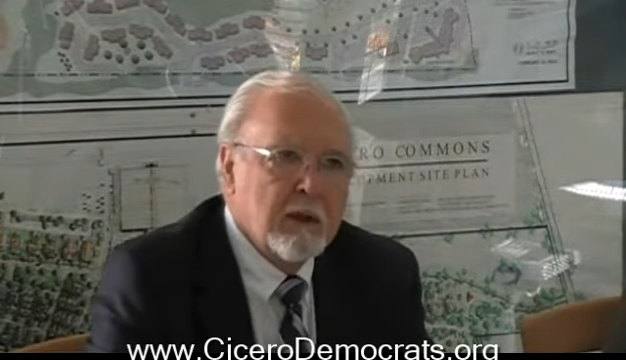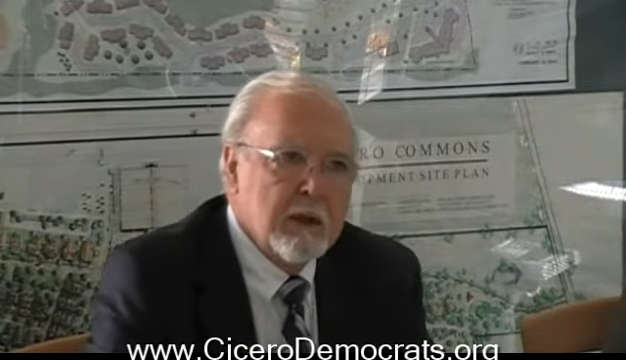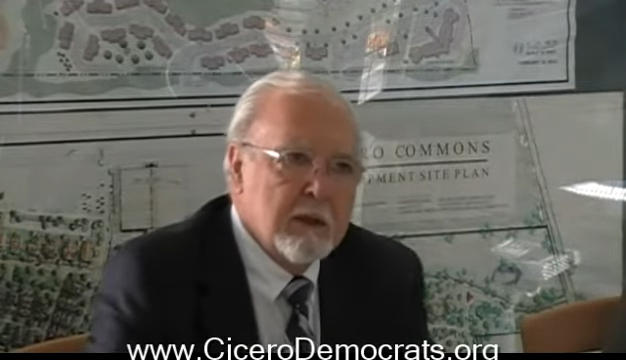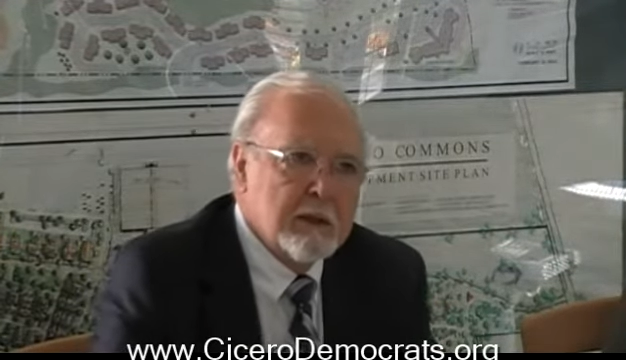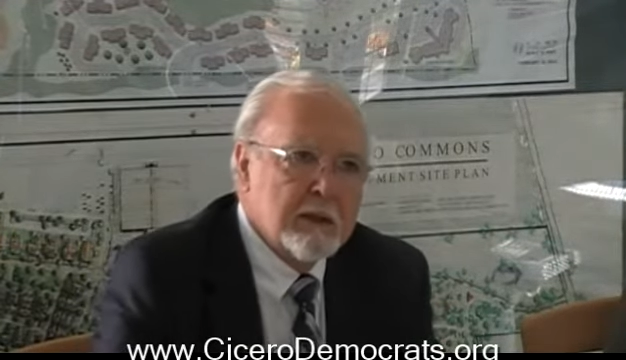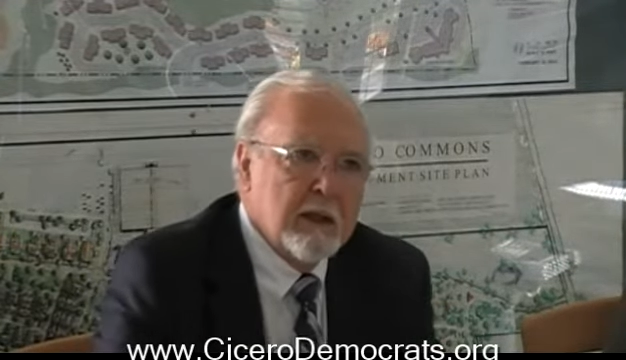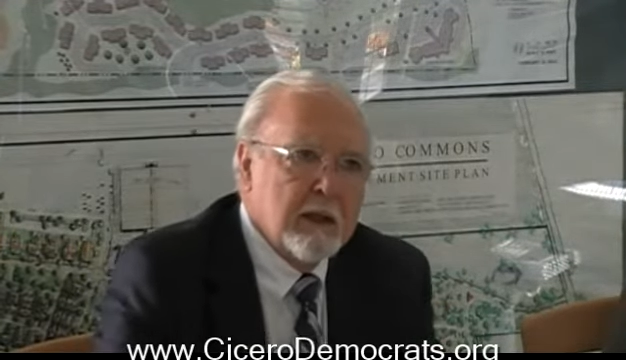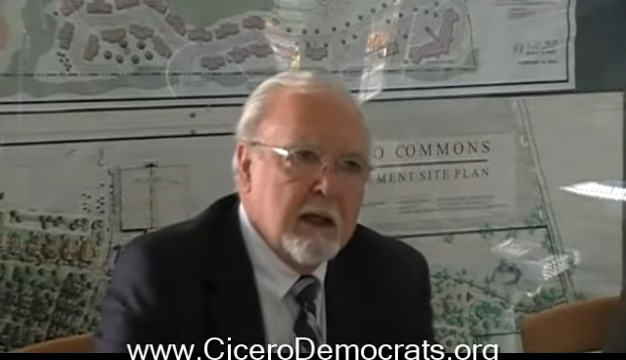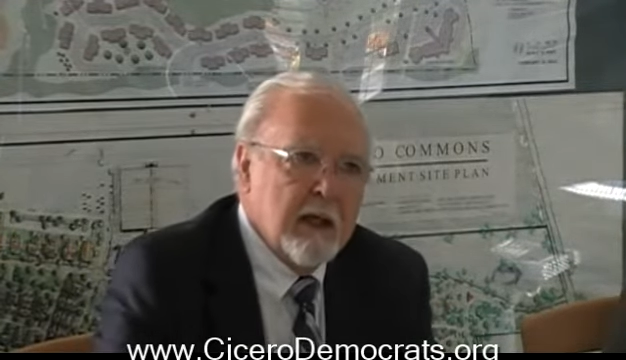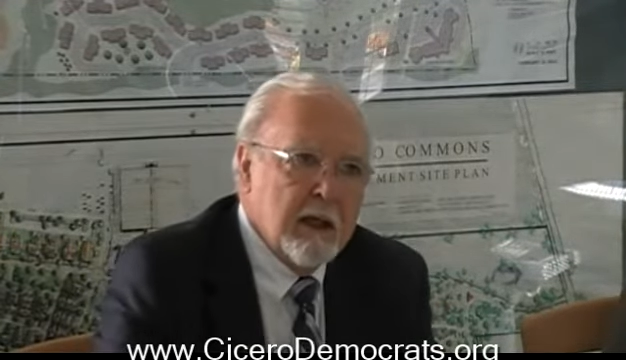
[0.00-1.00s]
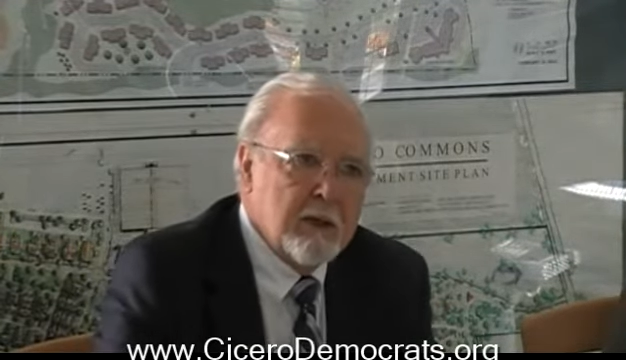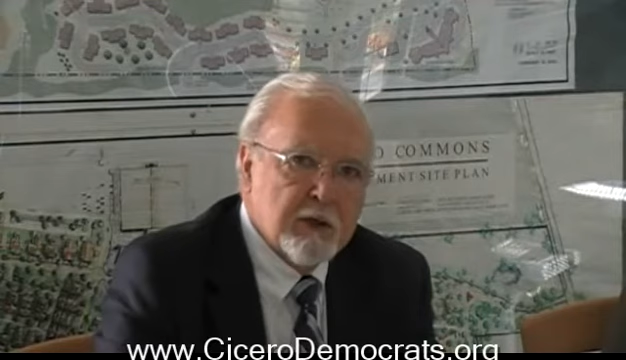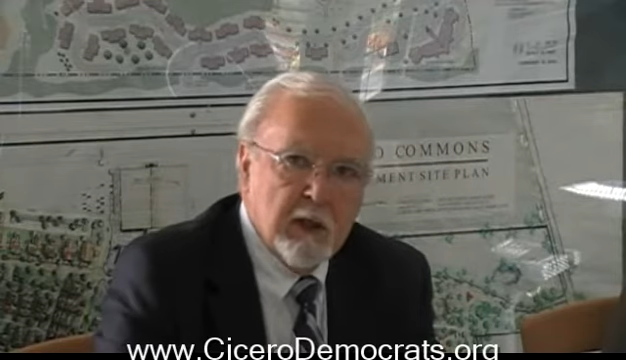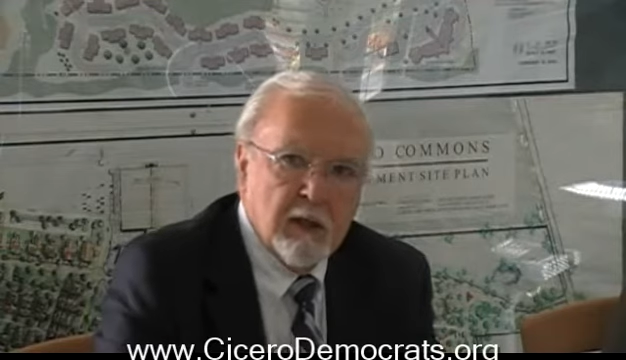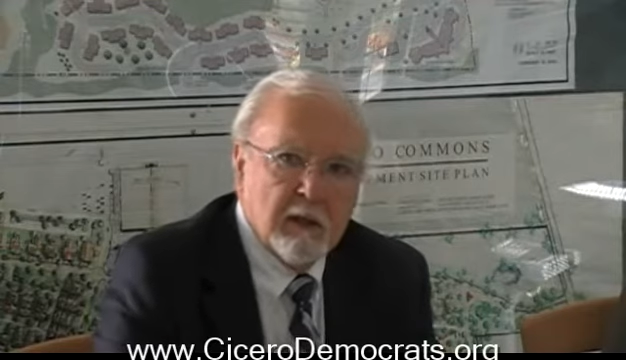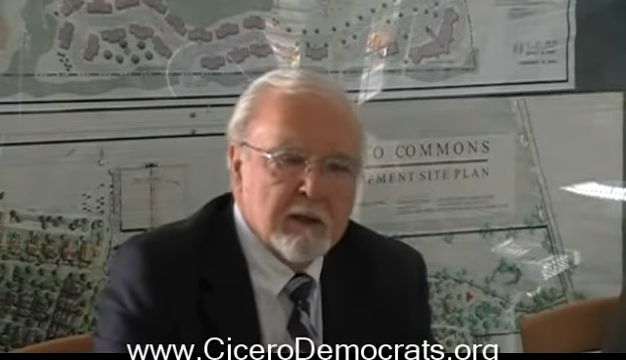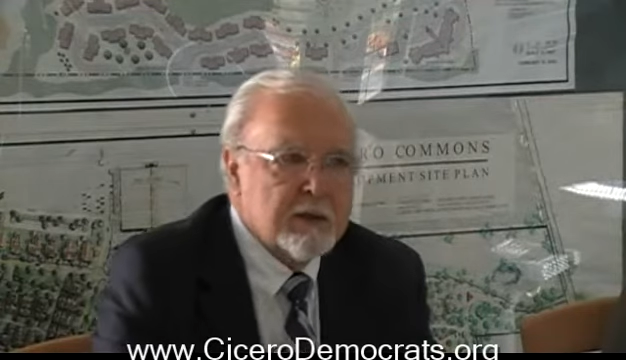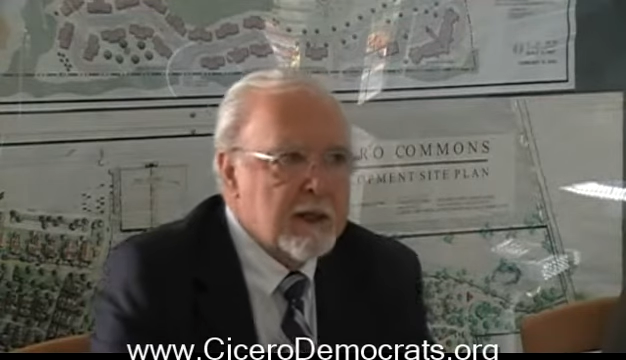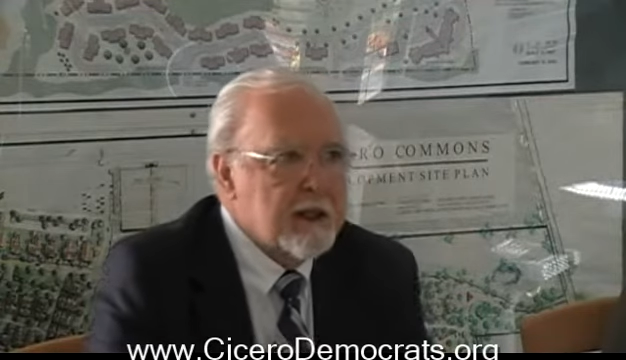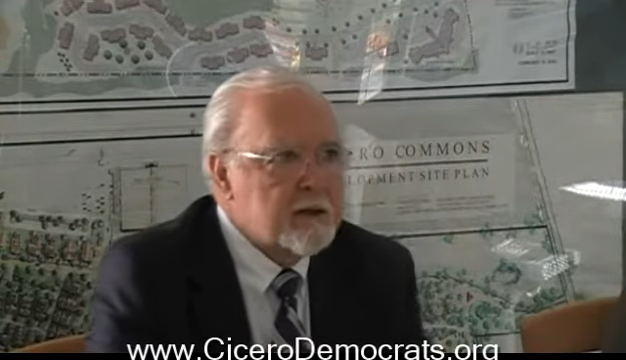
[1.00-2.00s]
is an NHL
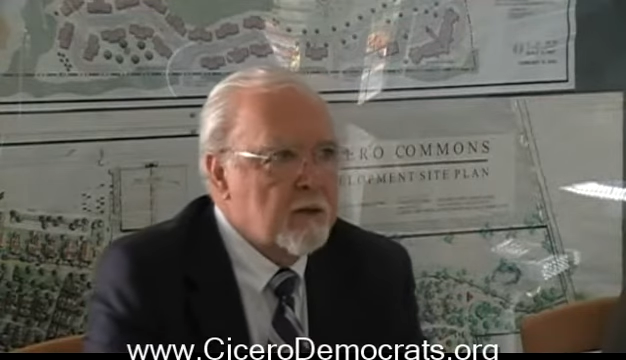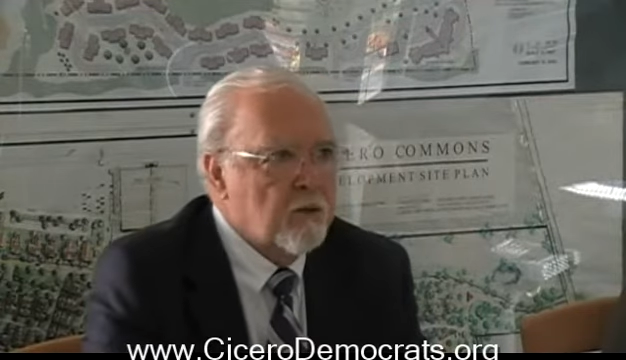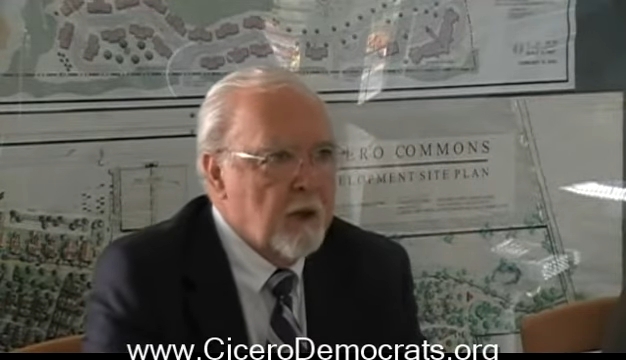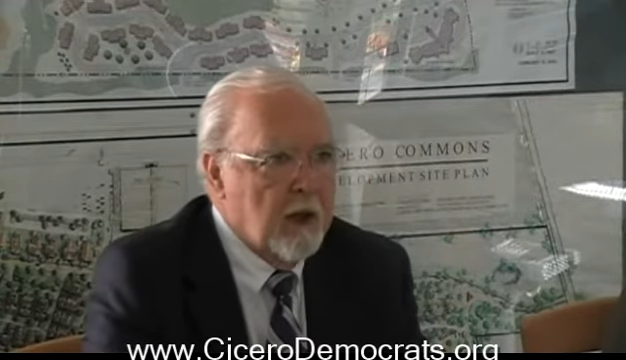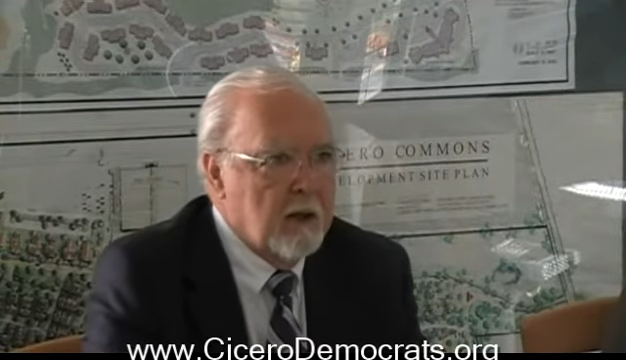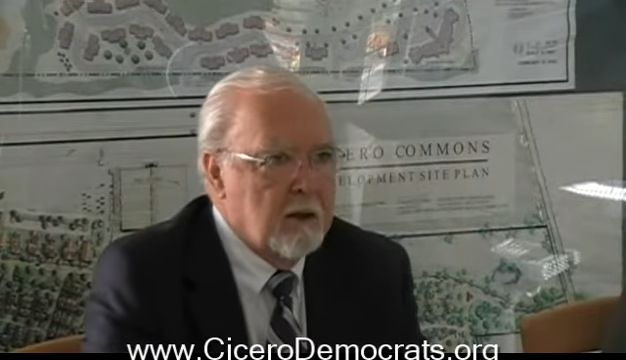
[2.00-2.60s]
size rink.